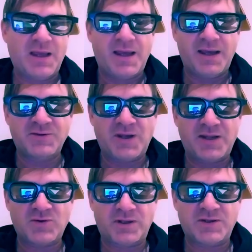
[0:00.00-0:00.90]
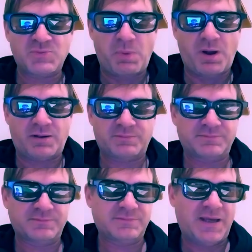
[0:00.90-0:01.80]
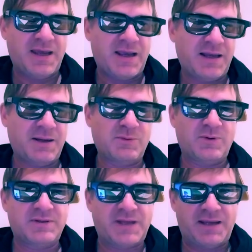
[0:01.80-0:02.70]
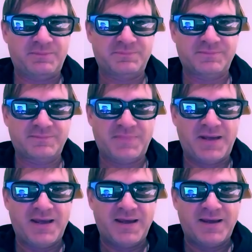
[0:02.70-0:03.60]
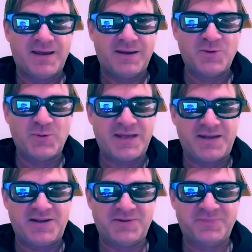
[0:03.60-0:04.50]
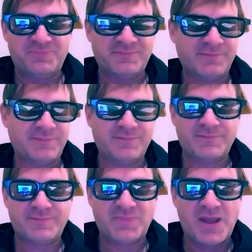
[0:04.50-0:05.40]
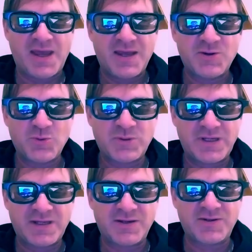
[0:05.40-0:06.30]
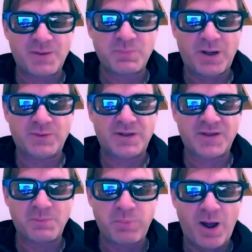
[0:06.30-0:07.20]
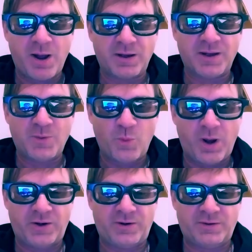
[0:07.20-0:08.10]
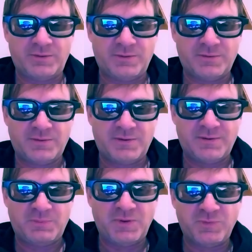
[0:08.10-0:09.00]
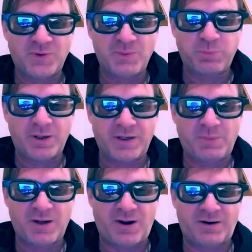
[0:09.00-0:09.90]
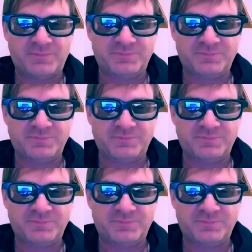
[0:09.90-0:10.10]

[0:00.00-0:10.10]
And Dan's got this bomb. And I'm going, Dan, you idiot. You didn't dump out the bong water before you brought it in my car.